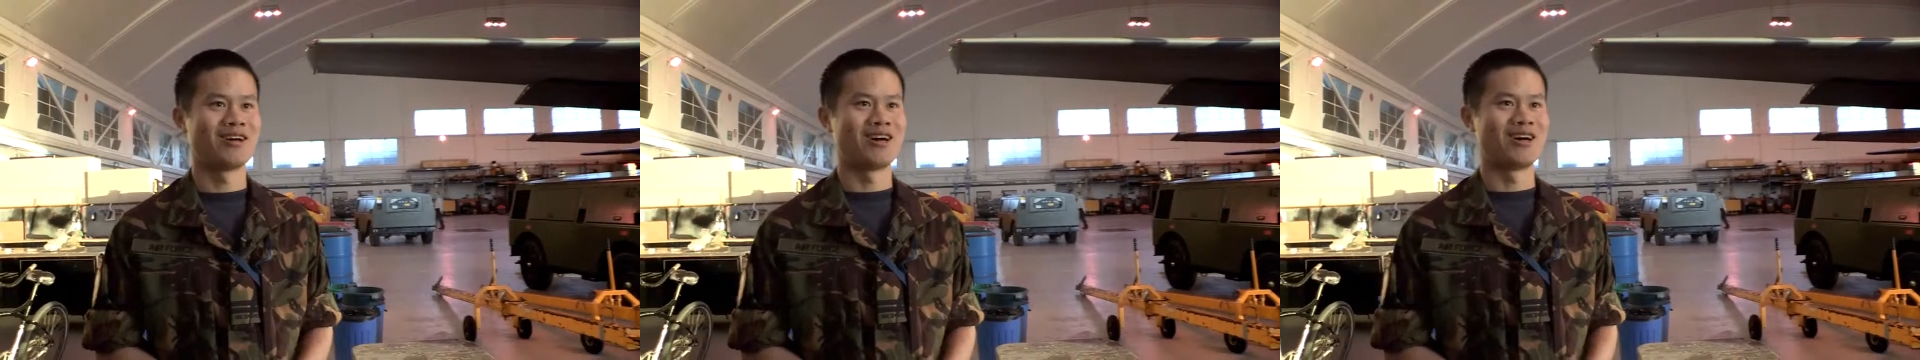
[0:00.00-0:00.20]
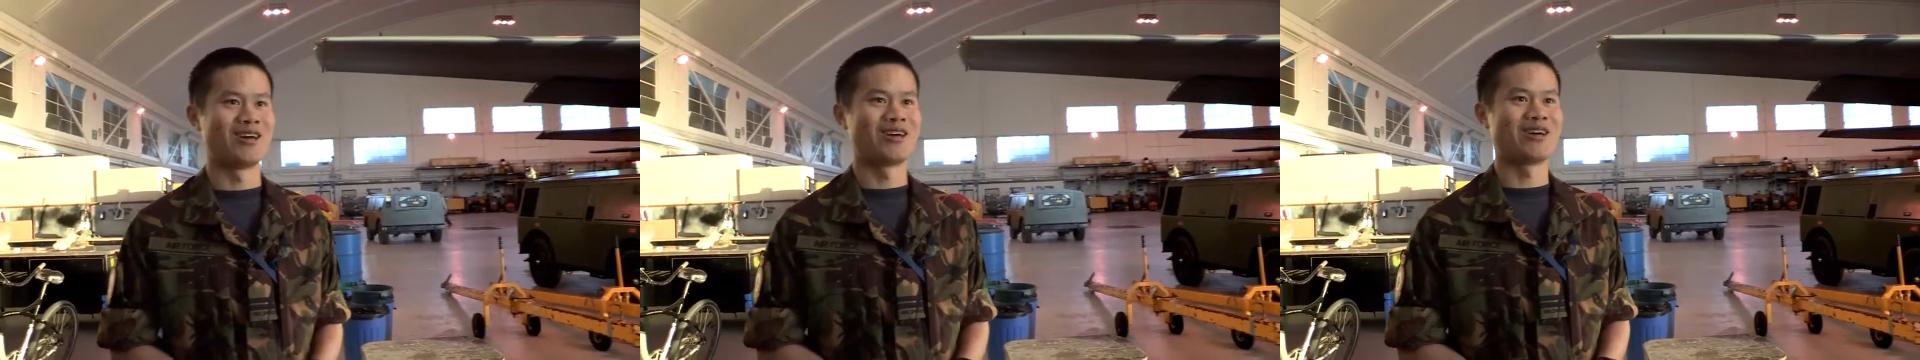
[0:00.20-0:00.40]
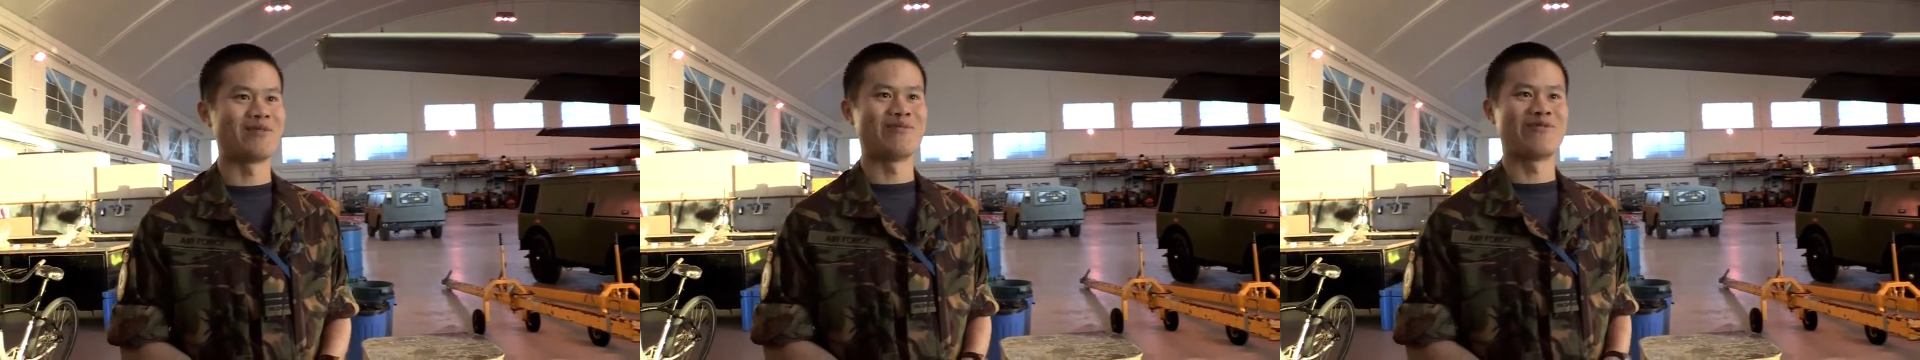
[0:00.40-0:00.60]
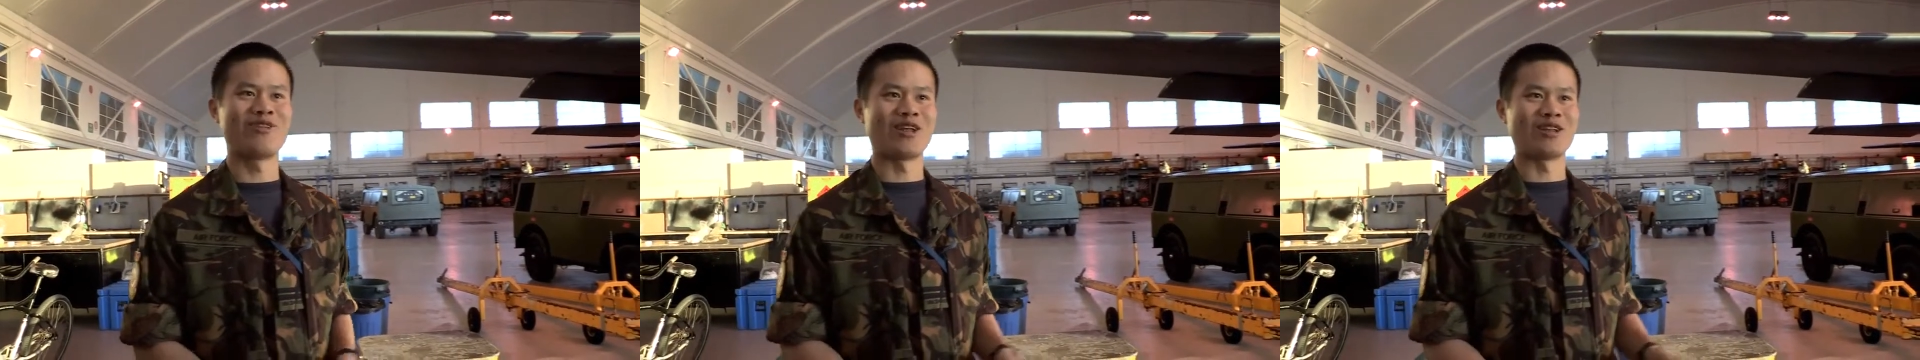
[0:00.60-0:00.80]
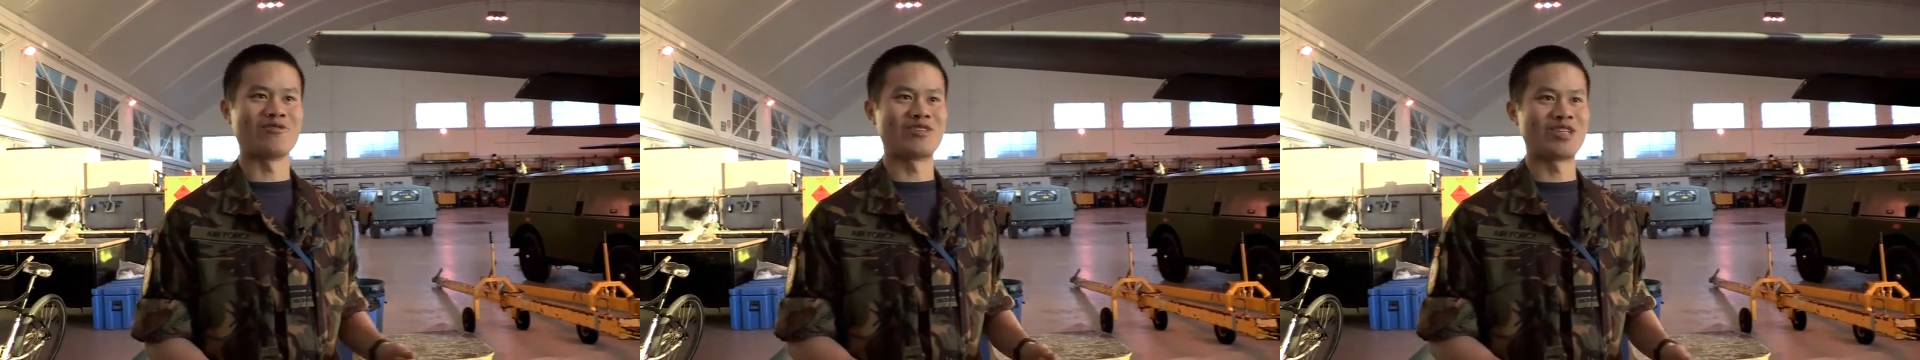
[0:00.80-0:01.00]
Hi, I'm
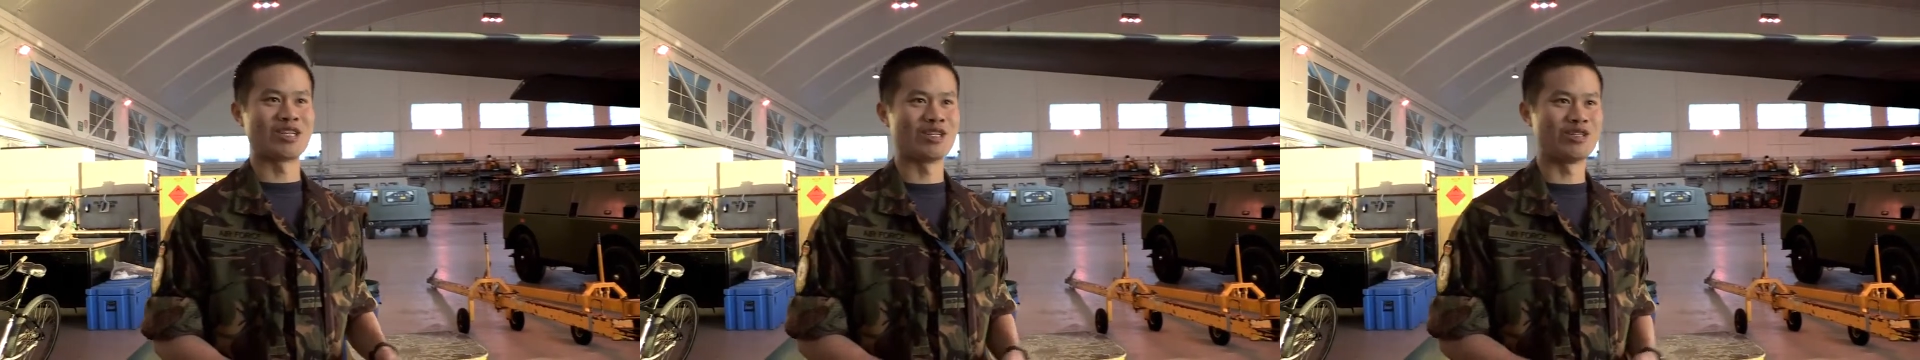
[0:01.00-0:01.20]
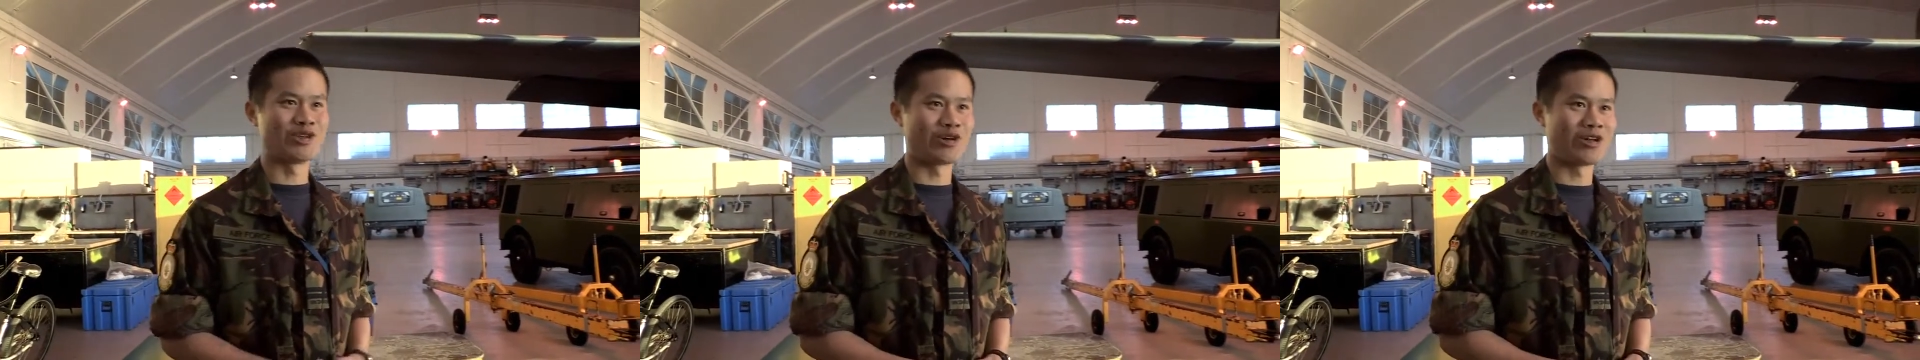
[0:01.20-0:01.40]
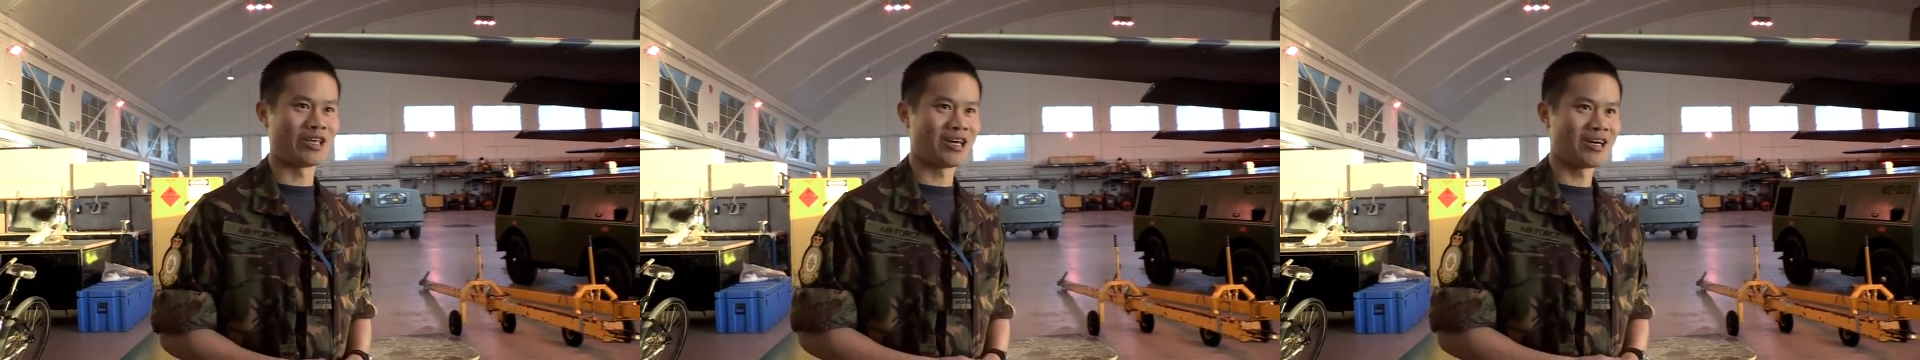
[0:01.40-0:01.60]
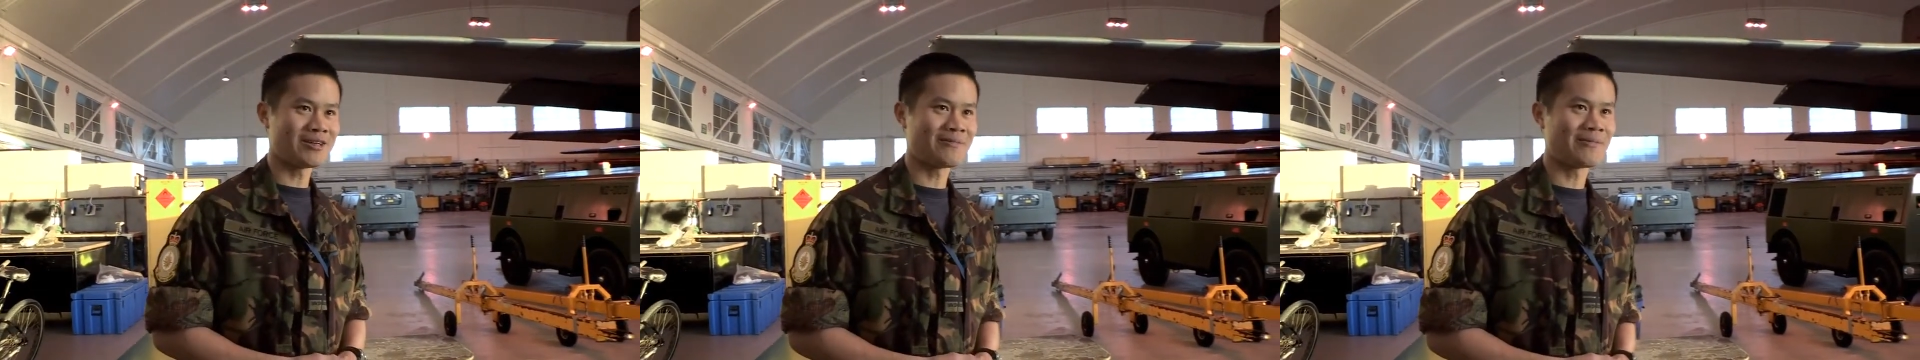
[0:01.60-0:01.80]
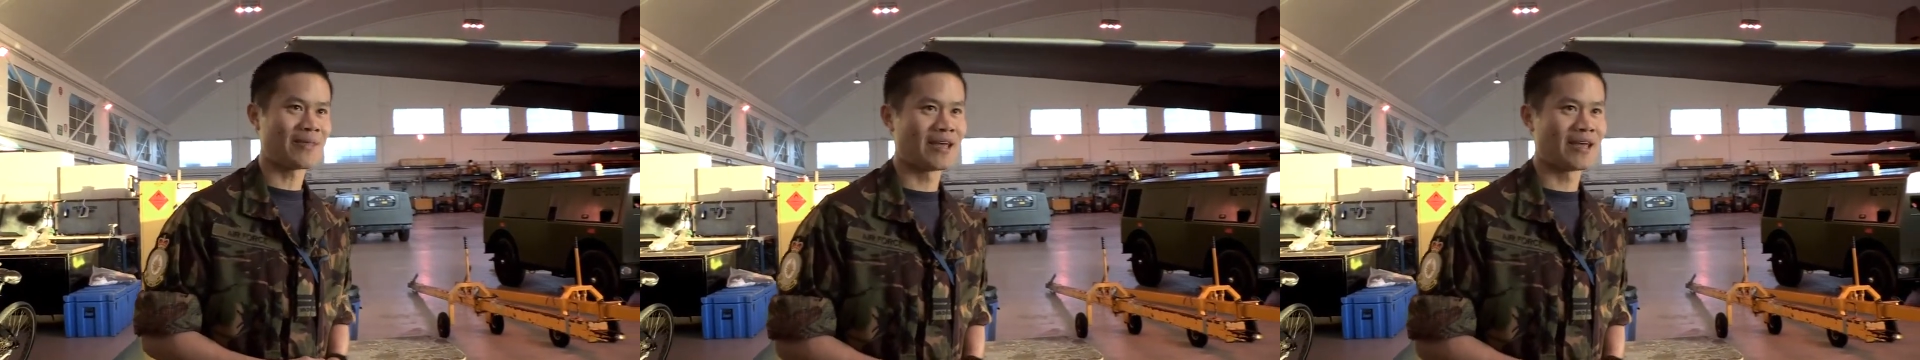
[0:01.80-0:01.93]
Flight Lieutenant Johnny Young